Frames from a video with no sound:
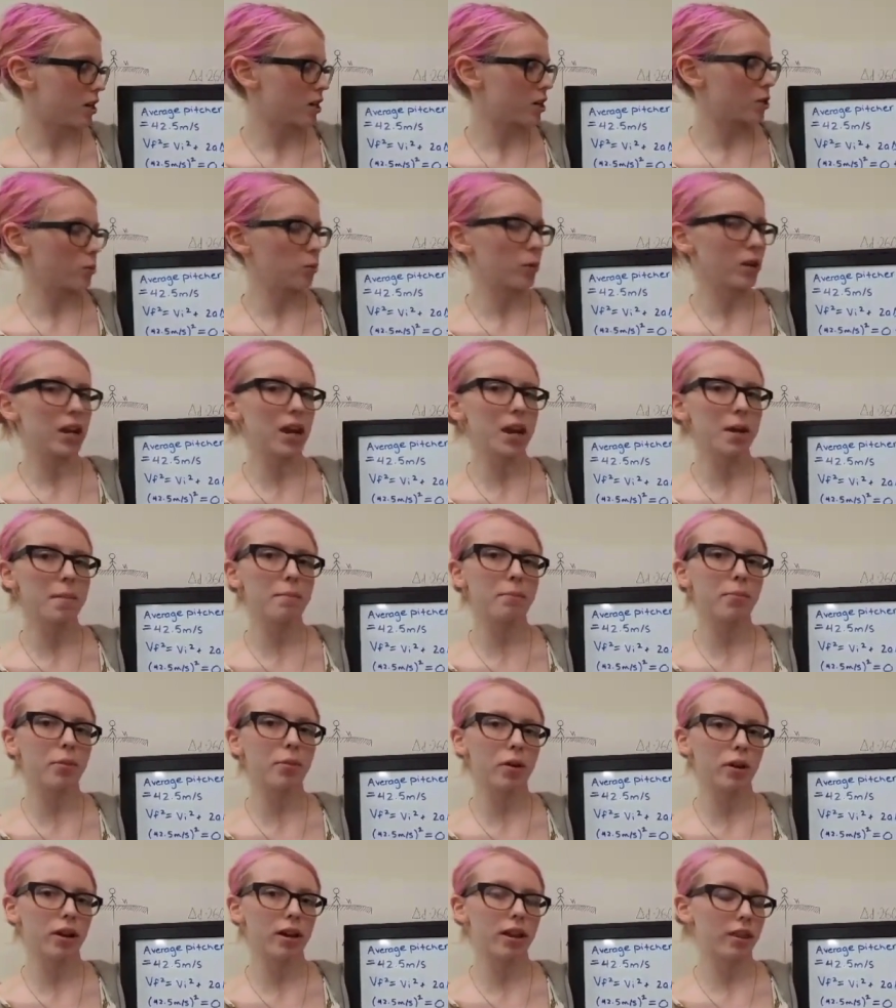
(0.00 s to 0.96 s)
So we
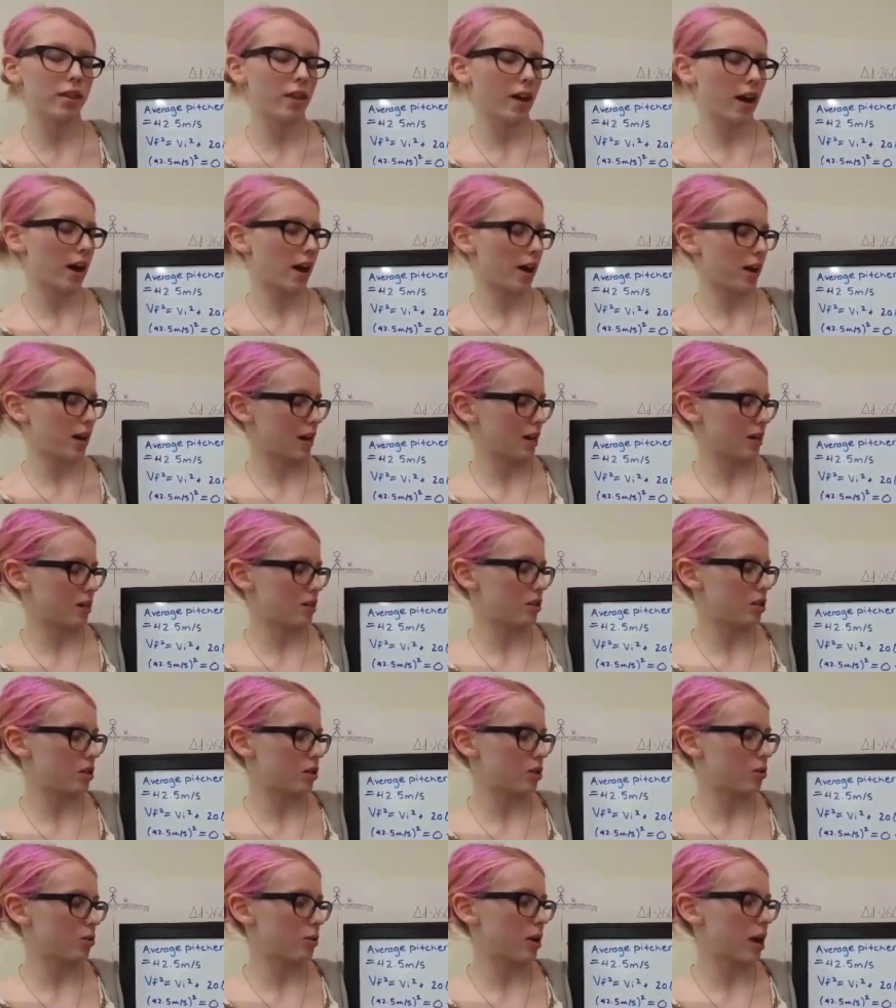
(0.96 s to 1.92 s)
input that
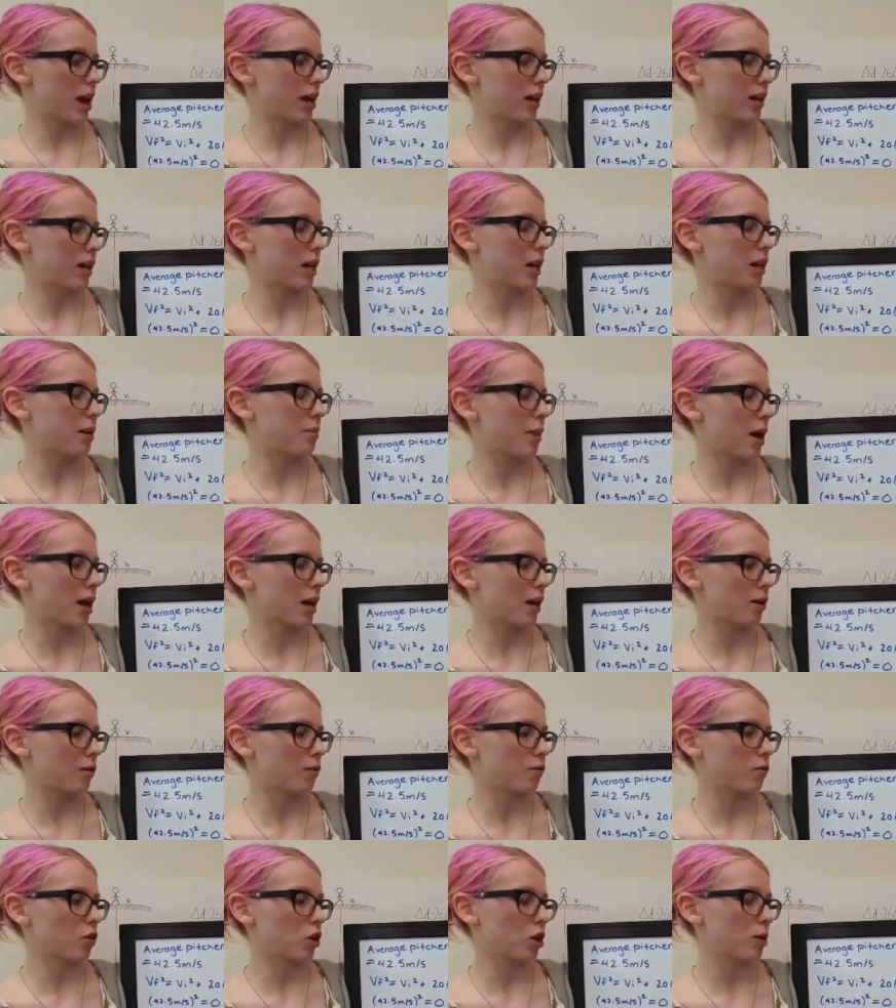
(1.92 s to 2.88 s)
into a
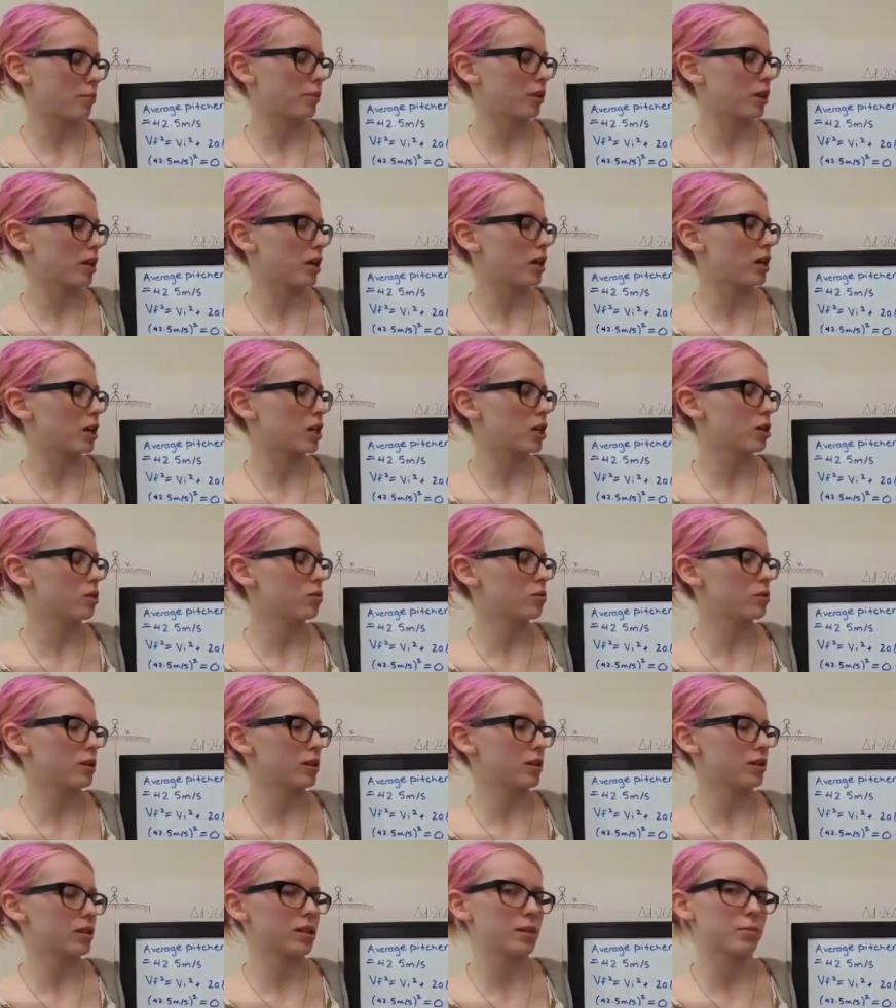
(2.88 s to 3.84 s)
kinematic formula
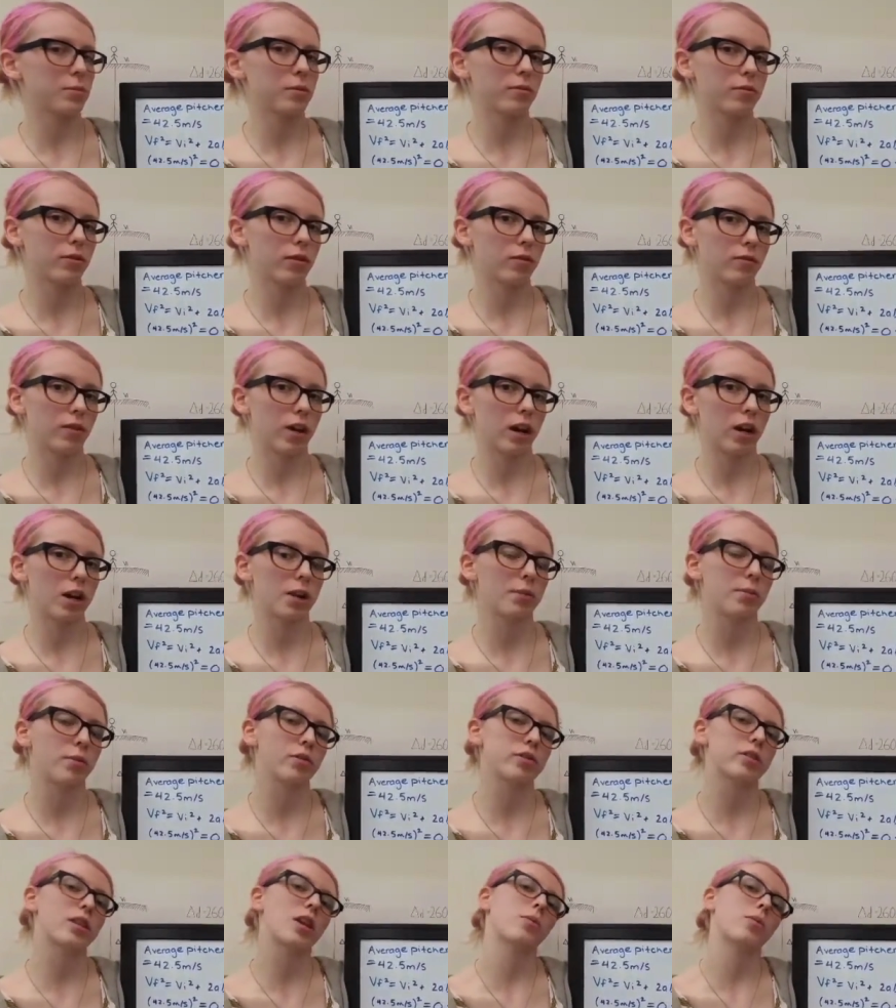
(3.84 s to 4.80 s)
using some of the
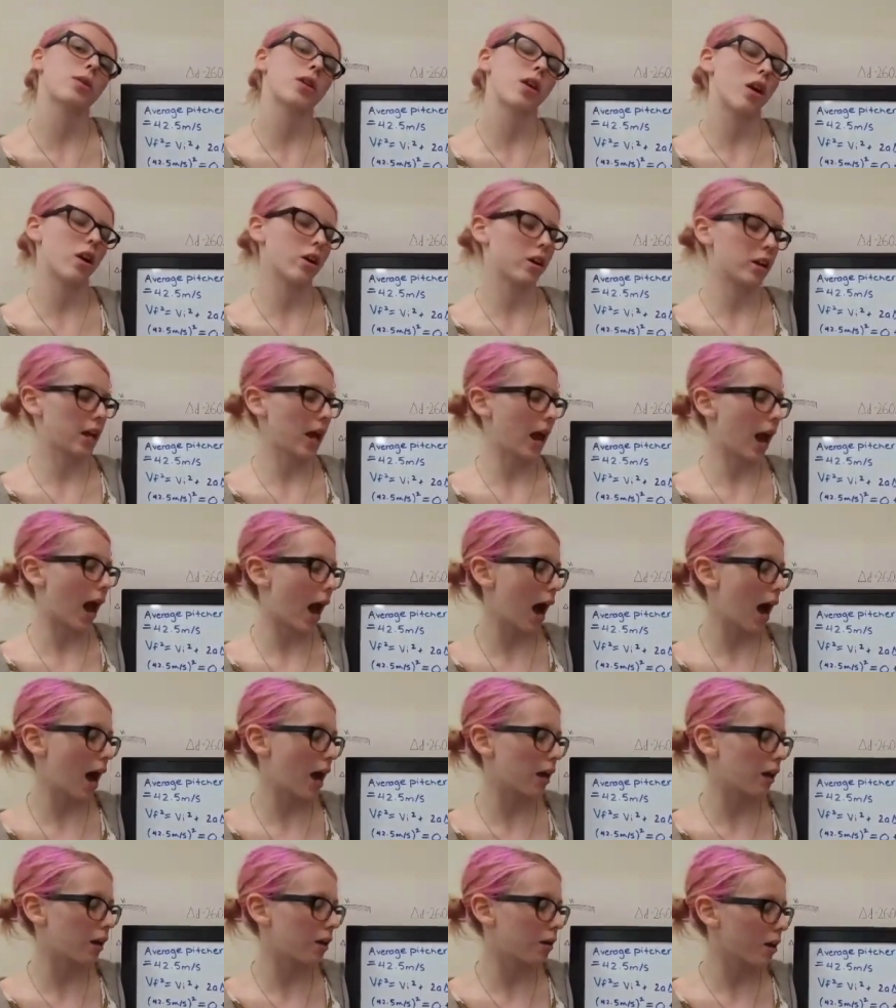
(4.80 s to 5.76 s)
variables that we already
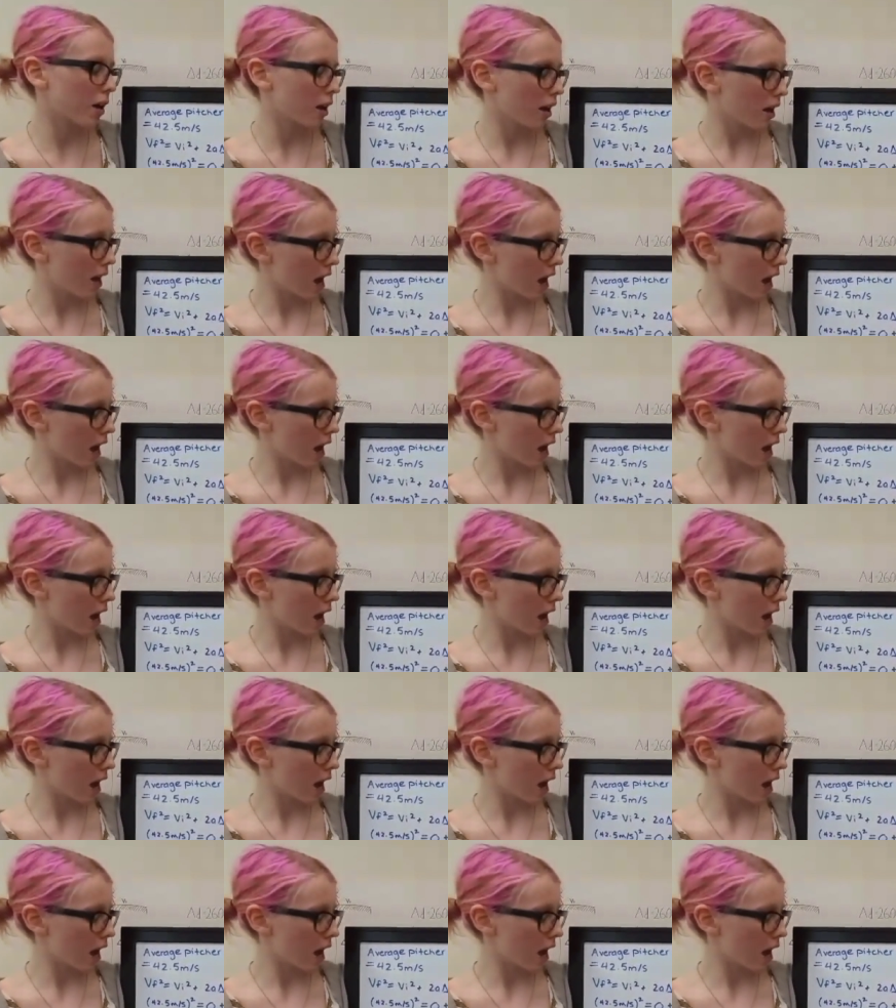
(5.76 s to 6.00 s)
had,